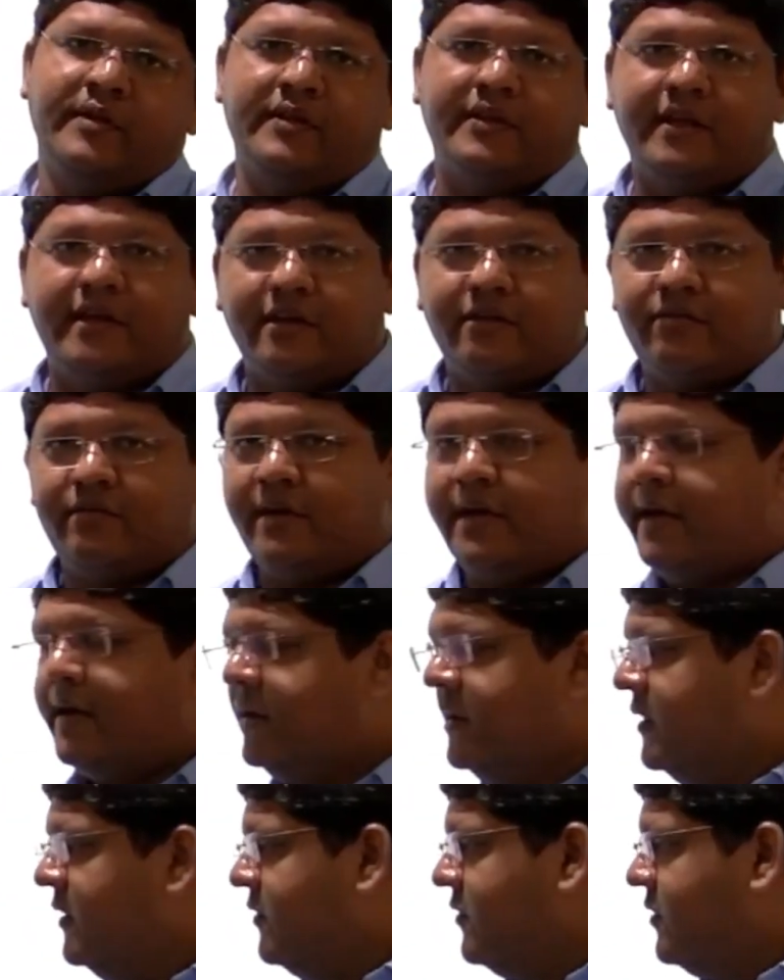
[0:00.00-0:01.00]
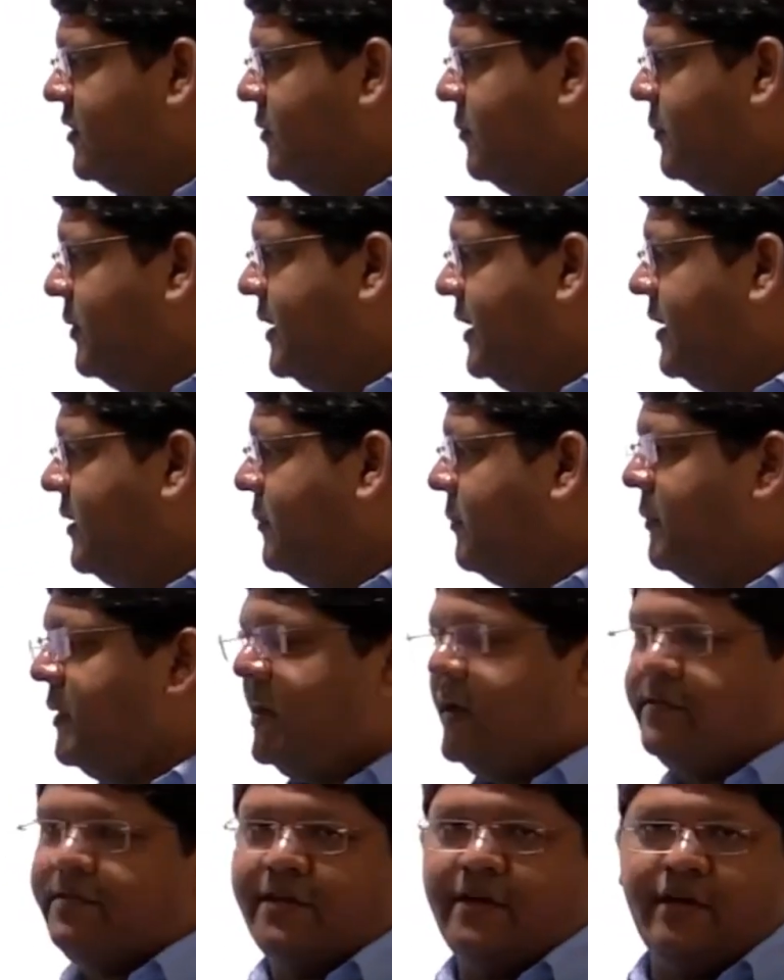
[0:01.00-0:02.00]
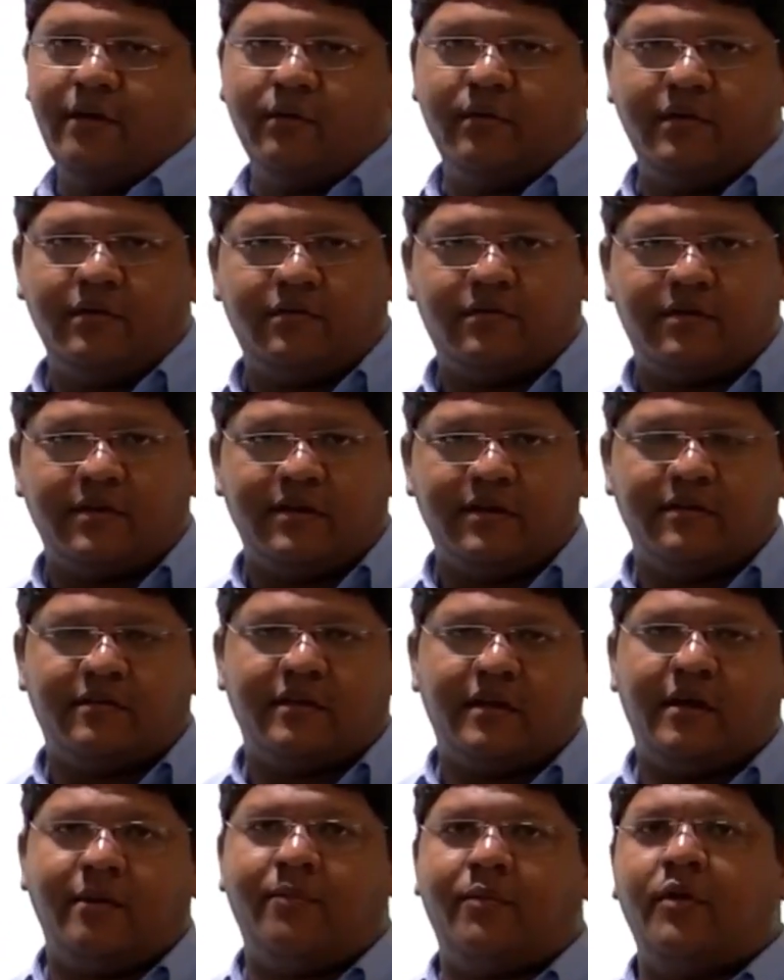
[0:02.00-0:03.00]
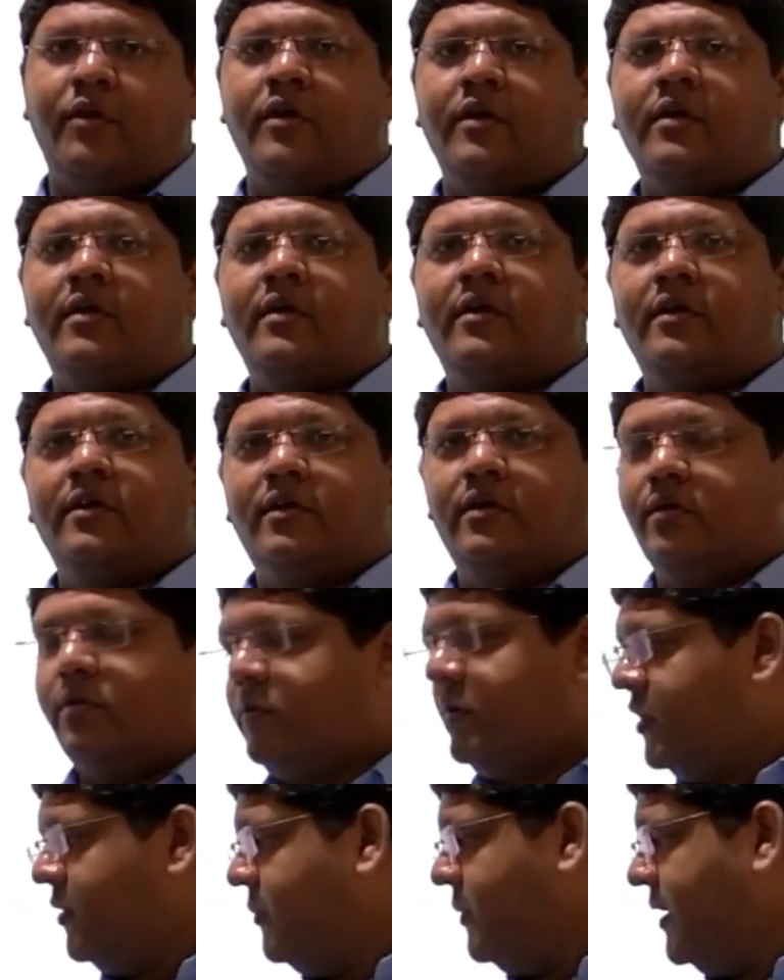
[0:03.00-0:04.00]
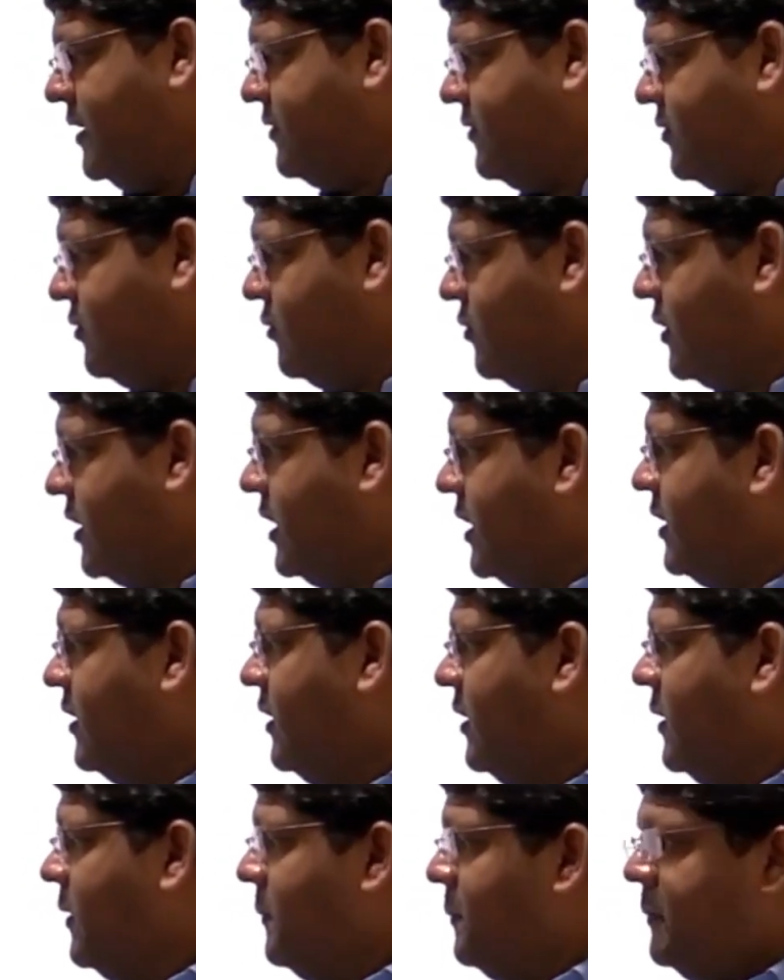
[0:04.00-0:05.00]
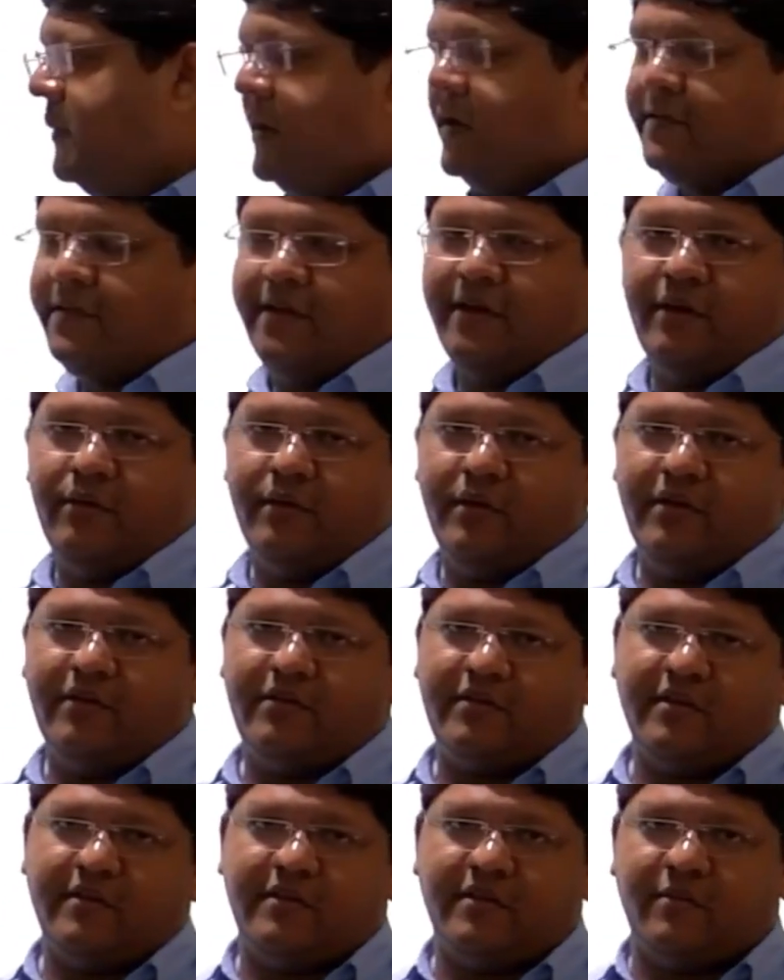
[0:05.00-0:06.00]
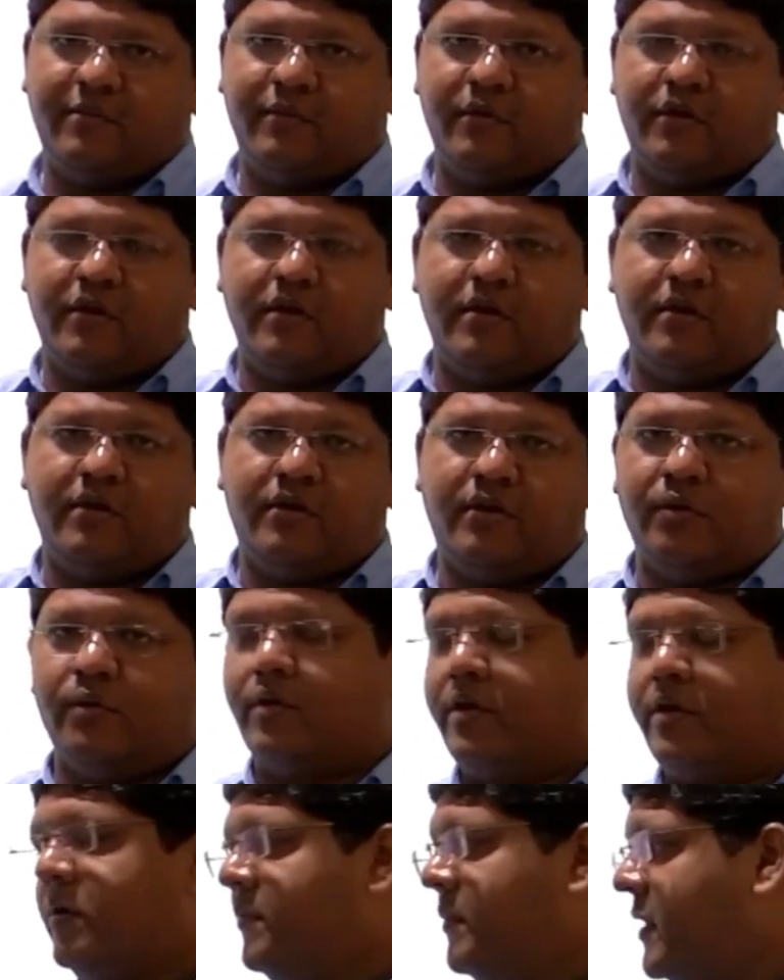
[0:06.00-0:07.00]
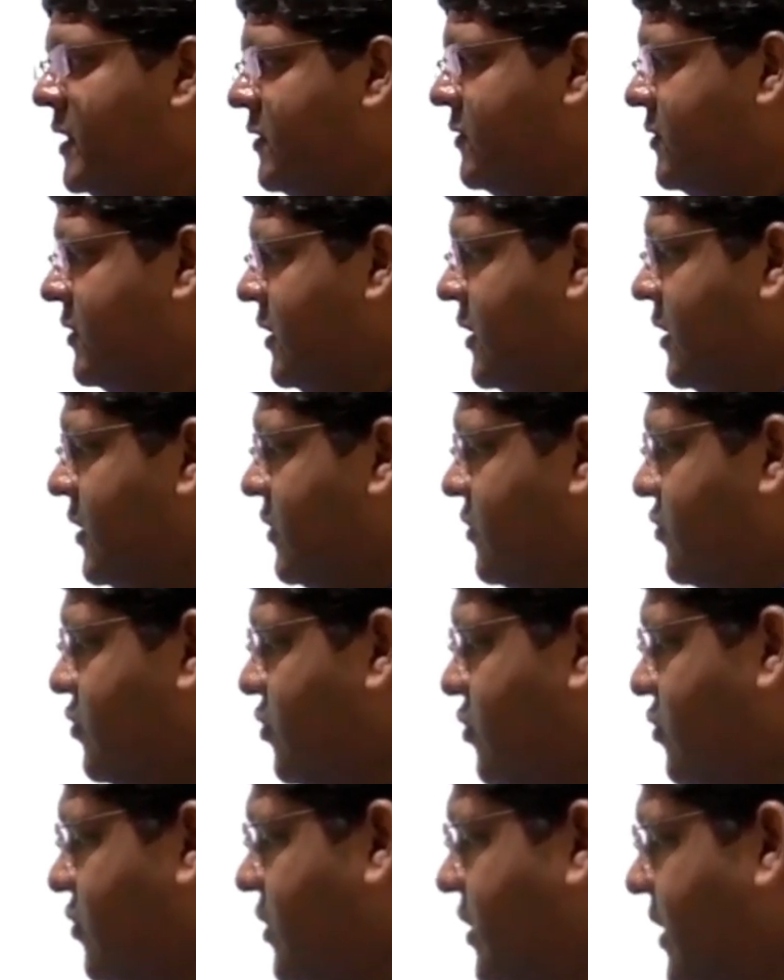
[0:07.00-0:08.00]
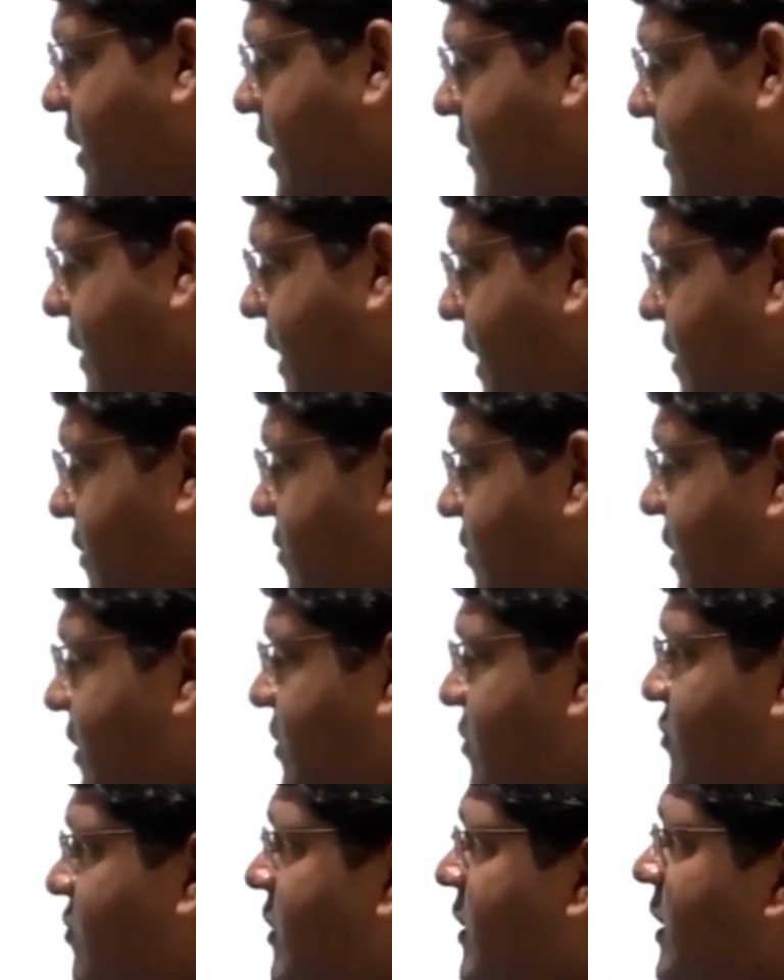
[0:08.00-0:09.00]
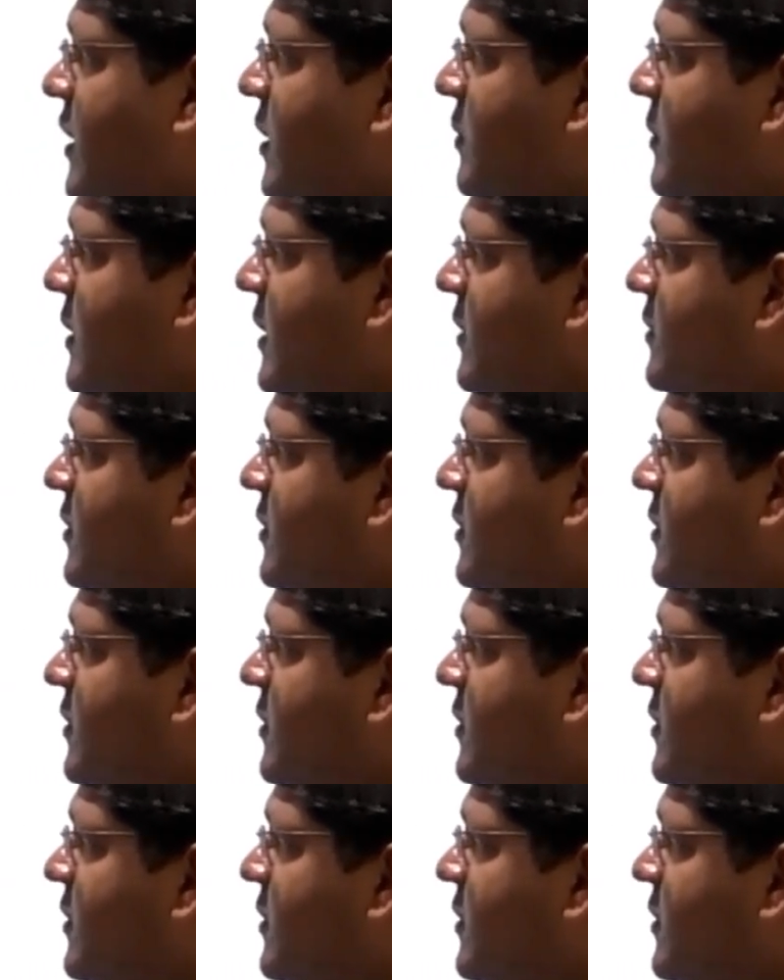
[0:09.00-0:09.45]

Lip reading: That's why simply mass into distance upon total mass. Okay, mass into distance upon total mass. So the required answer is 20 by